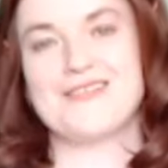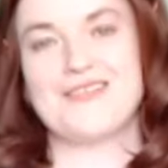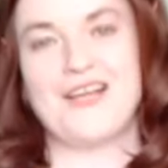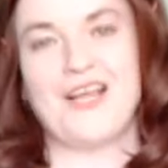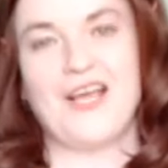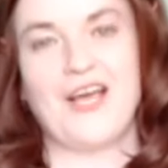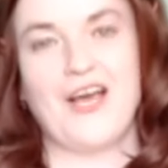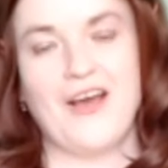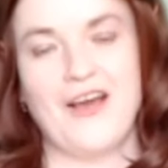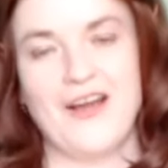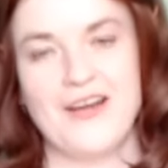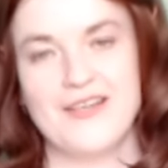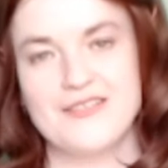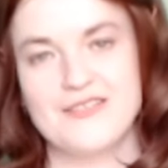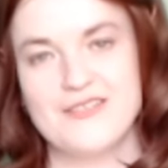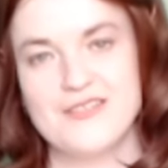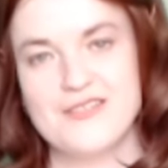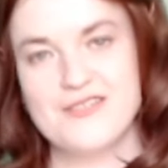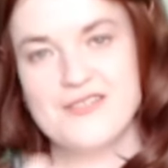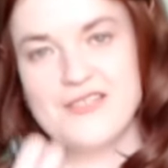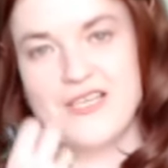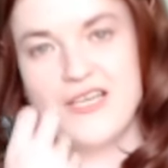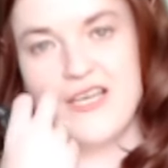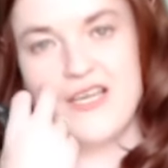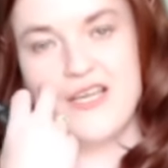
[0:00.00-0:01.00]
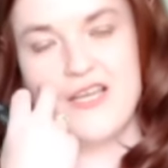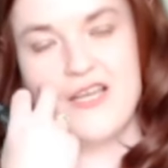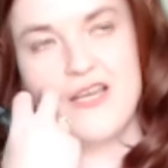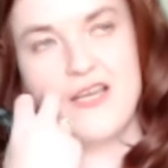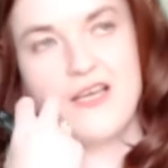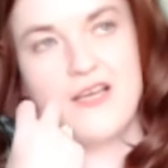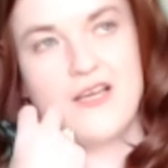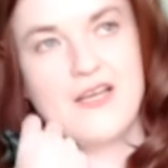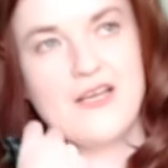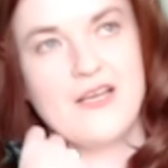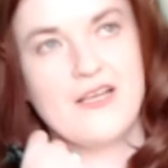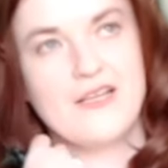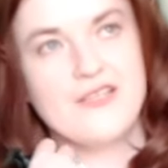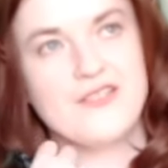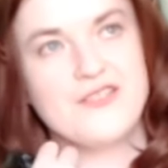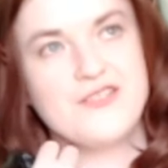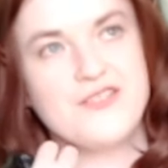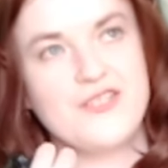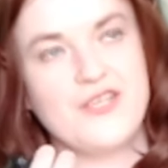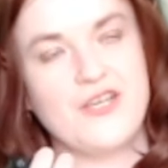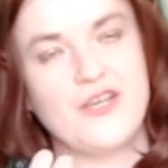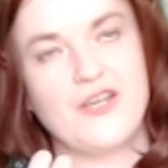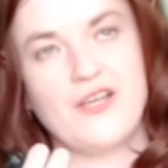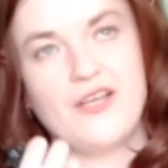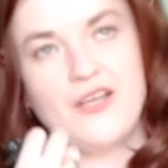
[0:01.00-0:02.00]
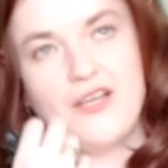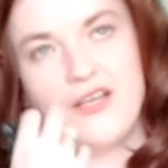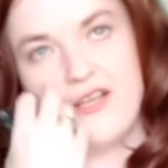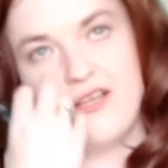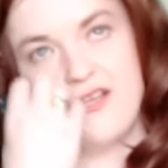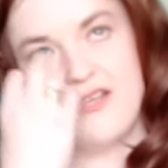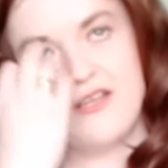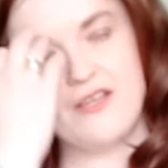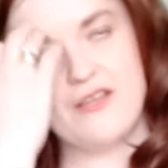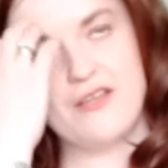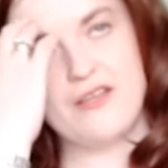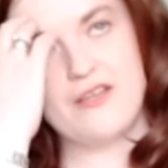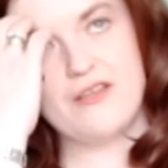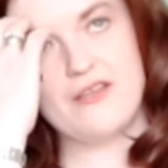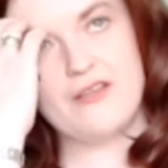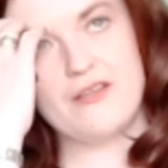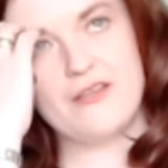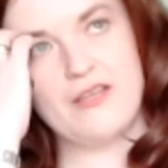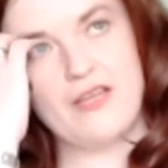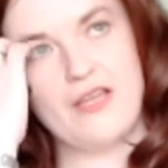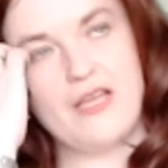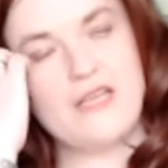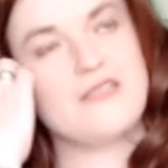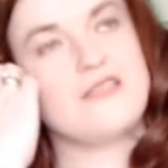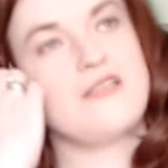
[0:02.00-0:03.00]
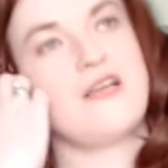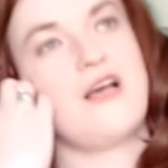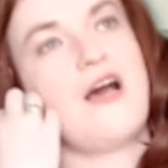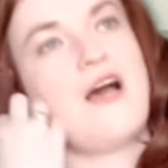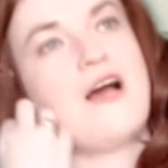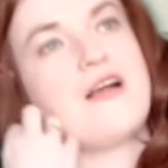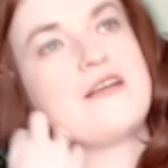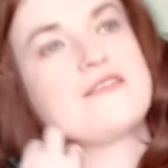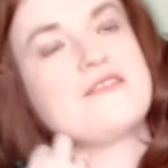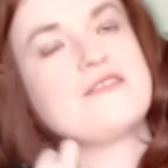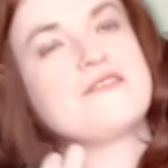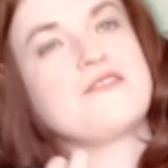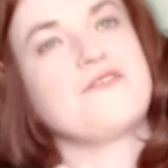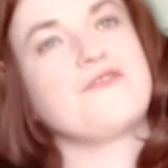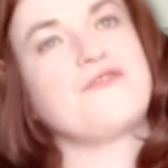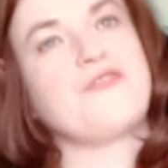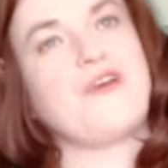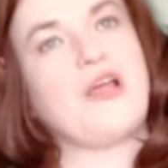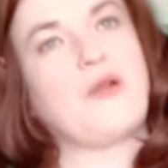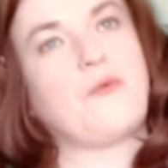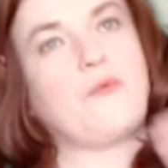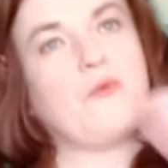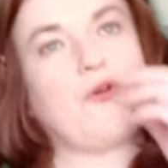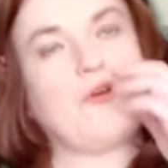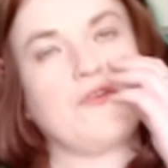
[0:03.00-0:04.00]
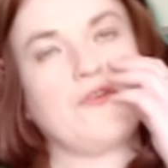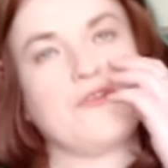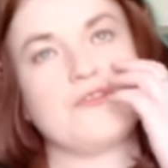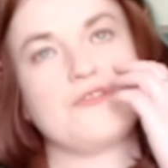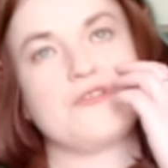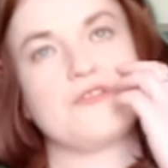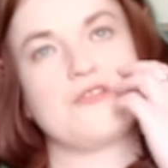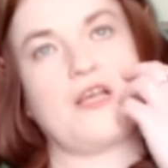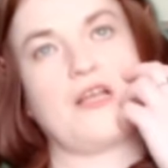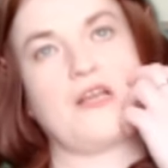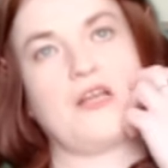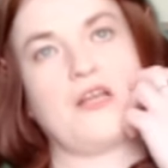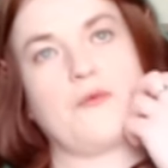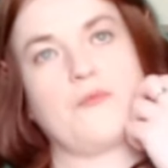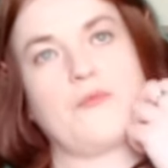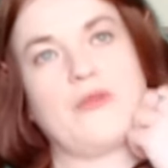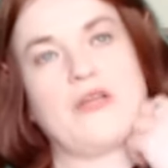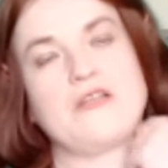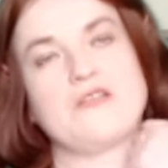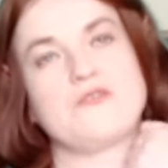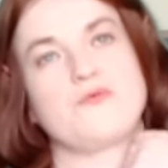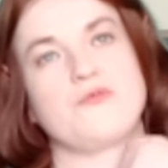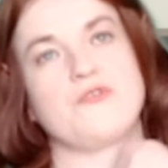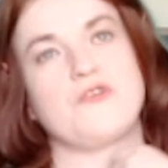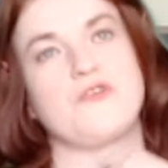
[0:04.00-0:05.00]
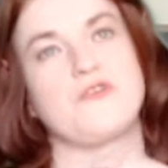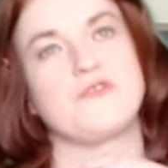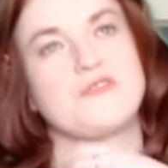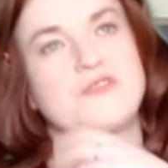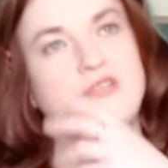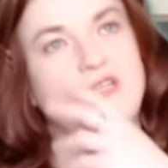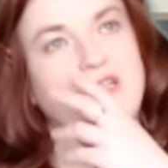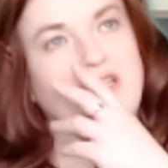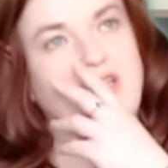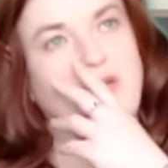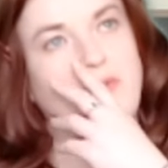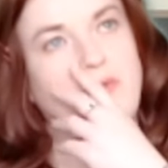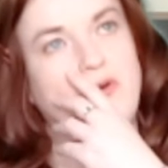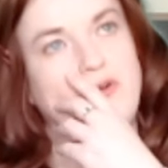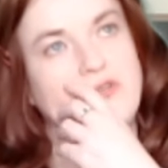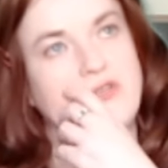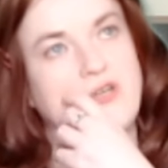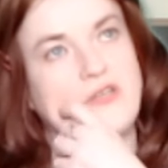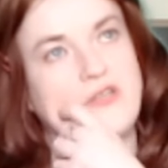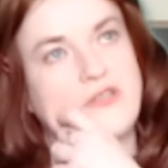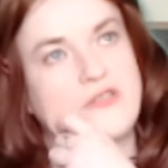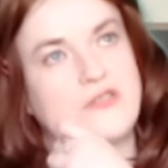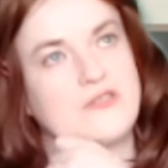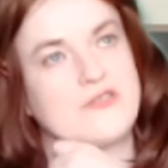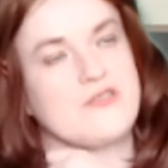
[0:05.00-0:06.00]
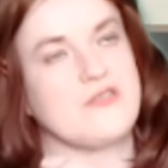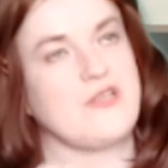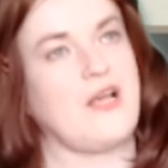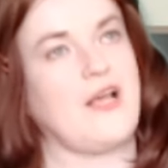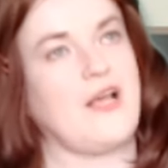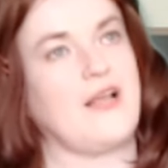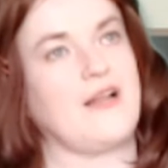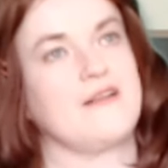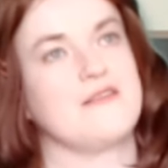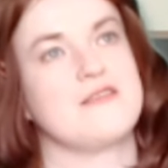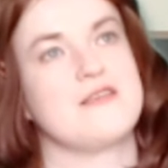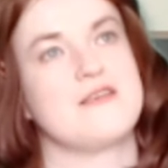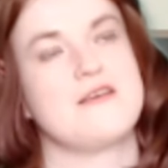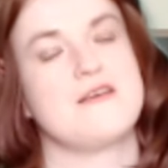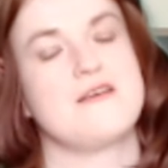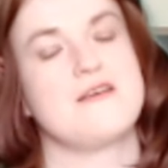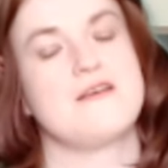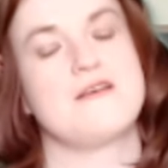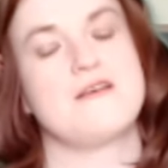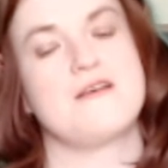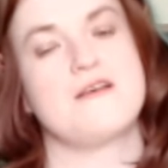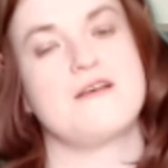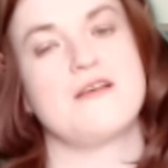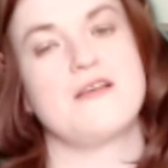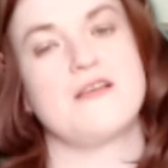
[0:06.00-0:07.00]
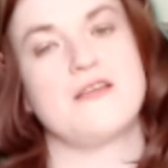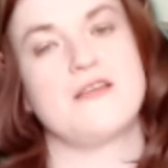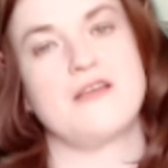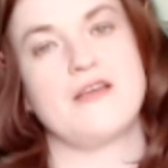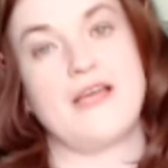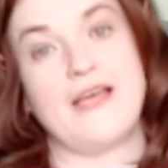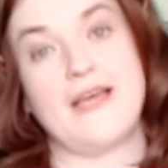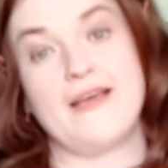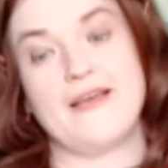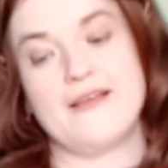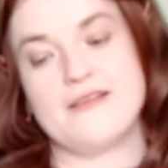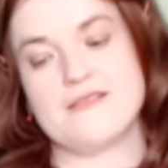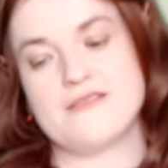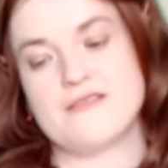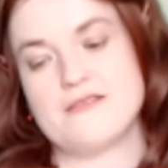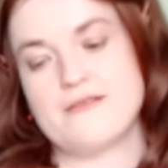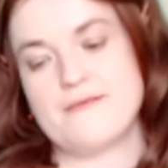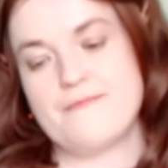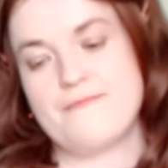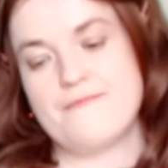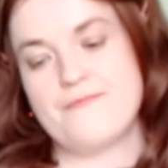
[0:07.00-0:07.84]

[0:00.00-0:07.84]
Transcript: it hard to say to, isn't it hard to define what understanding means without saying the word understand? It is.